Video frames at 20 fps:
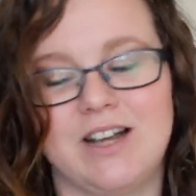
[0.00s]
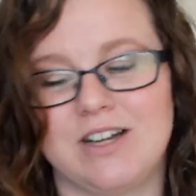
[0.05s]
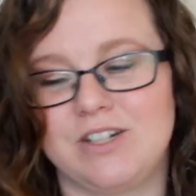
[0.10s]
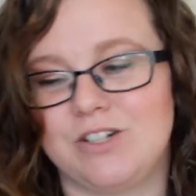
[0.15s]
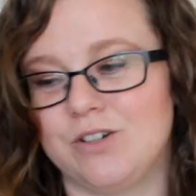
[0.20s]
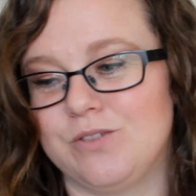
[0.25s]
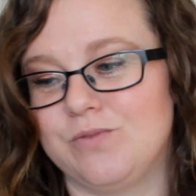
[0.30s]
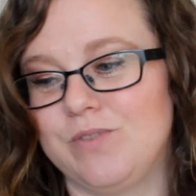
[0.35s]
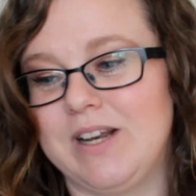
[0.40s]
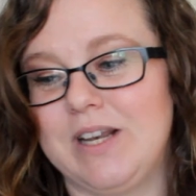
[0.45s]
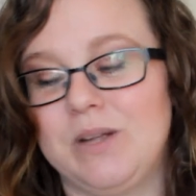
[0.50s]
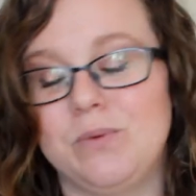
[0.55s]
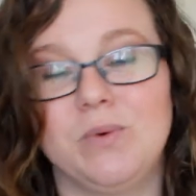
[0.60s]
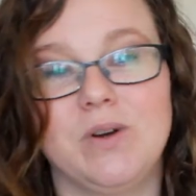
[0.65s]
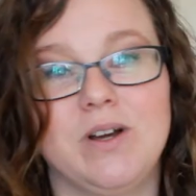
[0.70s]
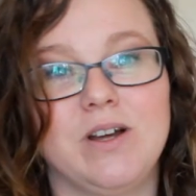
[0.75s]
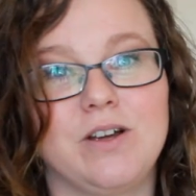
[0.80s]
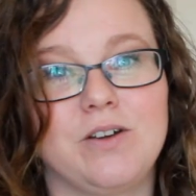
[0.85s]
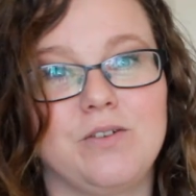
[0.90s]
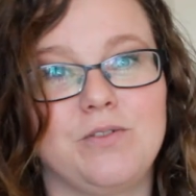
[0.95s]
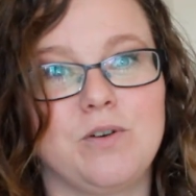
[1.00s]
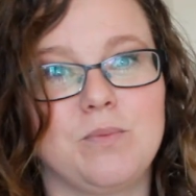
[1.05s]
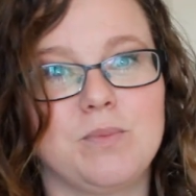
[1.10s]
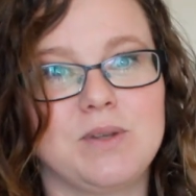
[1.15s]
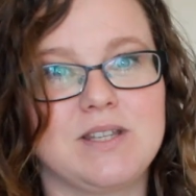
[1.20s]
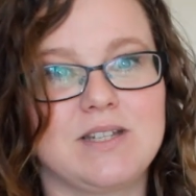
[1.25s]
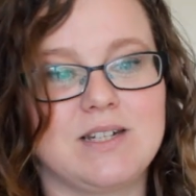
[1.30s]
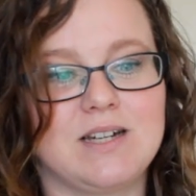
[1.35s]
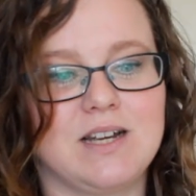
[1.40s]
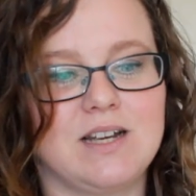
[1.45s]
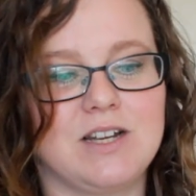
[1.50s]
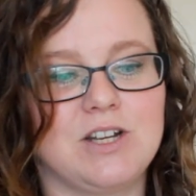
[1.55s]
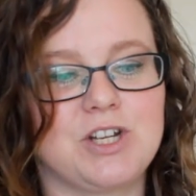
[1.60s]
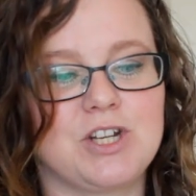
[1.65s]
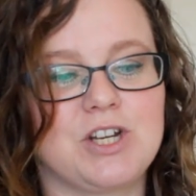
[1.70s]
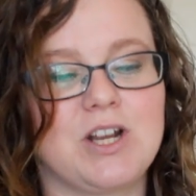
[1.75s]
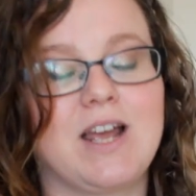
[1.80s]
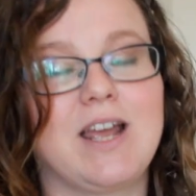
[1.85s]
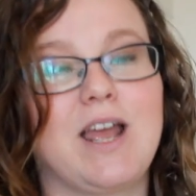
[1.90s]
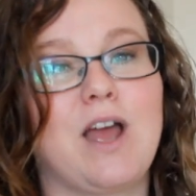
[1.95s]
don't really work from a
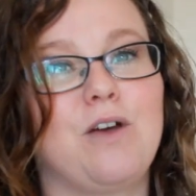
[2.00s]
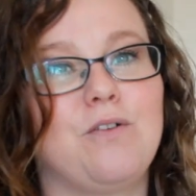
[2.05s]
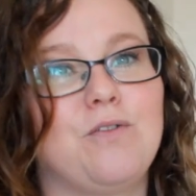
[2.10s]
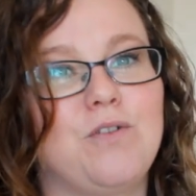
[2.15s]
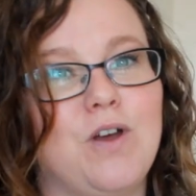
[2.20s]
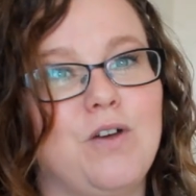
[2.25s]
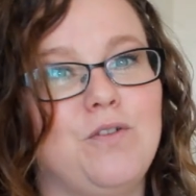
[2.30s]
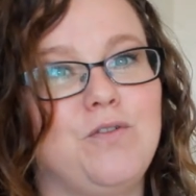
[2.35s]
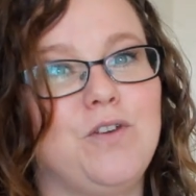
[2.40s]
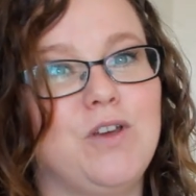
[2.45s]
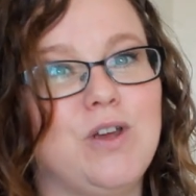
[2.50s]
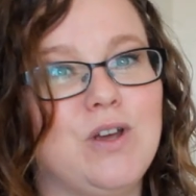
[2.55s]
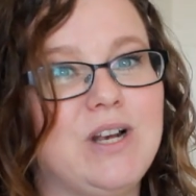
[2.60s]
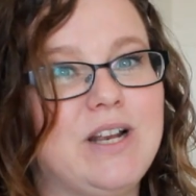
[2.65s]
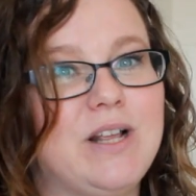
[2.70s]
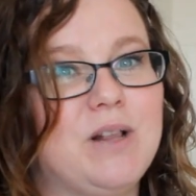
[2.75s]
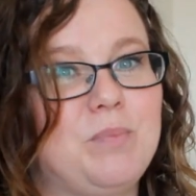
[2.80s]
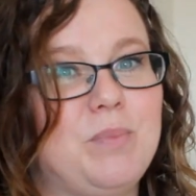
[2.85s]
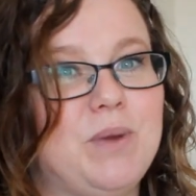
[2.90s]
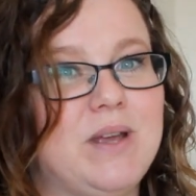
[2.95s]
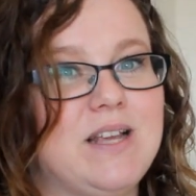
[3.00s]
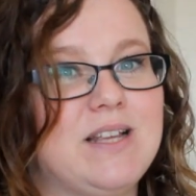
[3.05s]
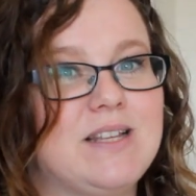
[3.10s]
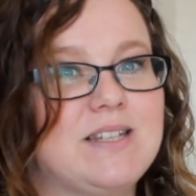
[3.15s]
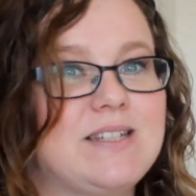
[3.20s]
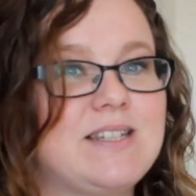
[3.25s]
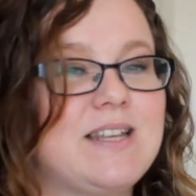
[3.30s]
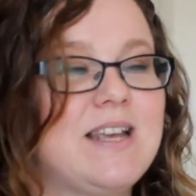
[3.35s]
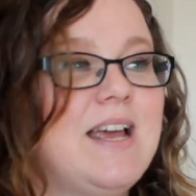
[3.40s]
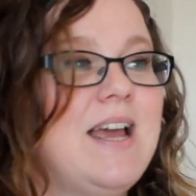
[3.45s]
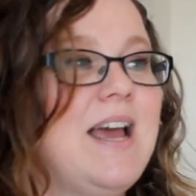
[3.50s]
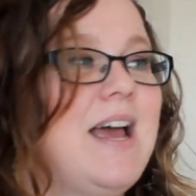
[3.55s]
stash. I have a few little bits